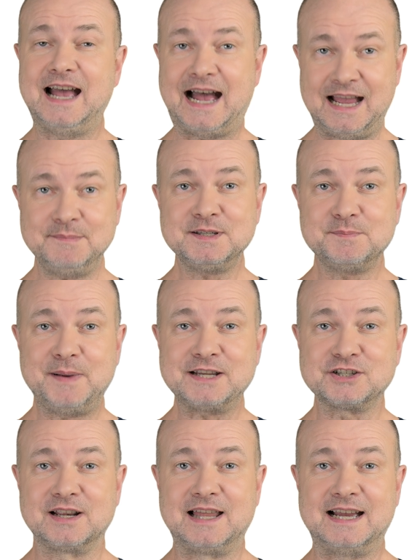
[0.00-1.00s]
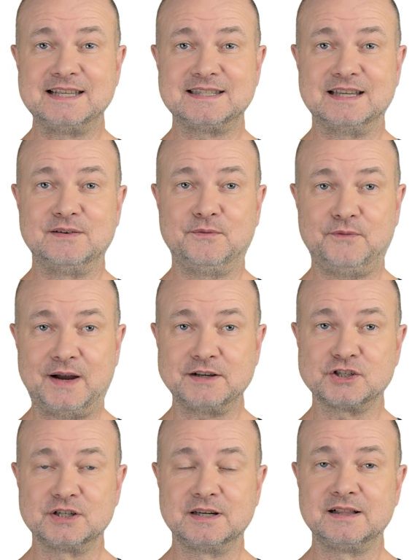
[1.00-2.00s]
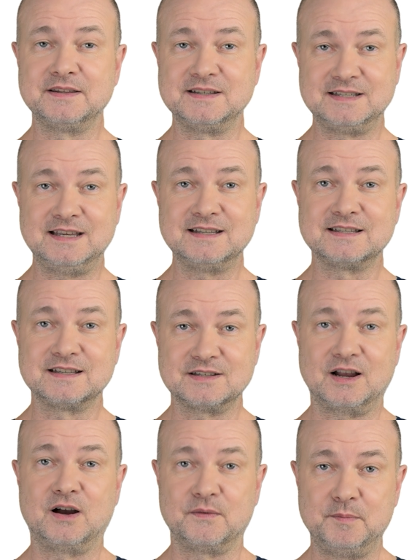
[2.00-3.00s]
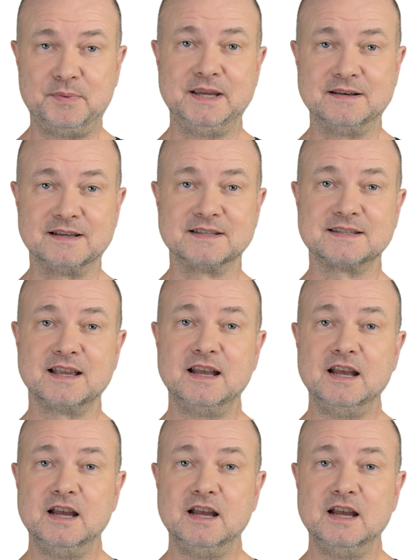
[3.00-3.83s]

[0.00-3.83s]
I'm specialized in functional diseases of the penis.